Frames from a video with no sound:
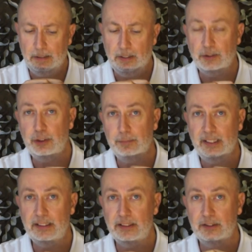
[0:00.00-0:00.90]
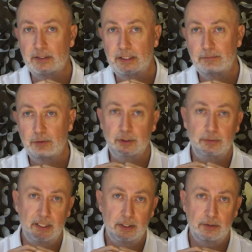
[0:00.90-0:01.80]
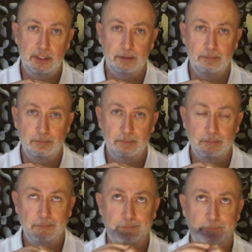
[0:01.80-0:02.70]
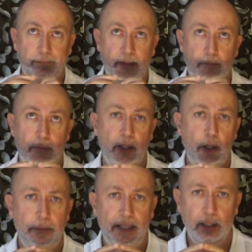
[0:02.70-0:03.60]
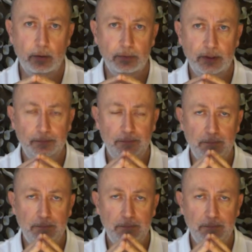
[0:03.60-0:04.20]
And you may disagree or you may agree, but I hope it helps.